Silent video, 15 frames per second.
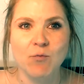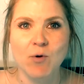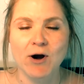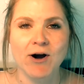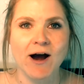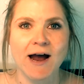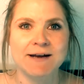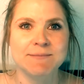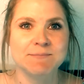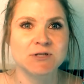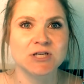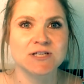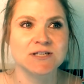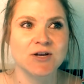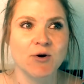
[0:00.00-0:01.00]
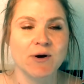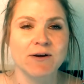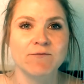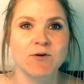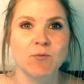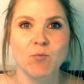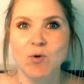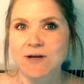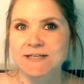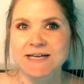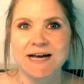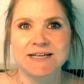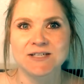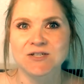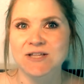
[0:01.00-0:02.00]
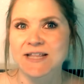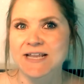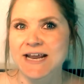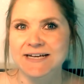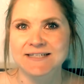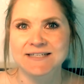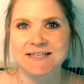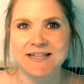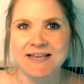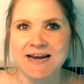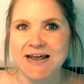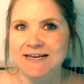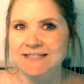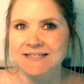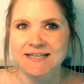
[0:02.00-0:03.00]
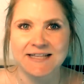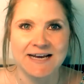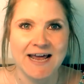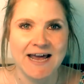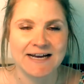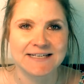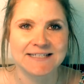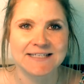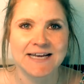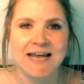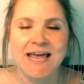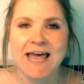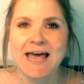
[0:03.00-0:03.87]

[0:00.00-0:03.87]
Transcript: where I'm just going from one task to the next, to the next, to the next,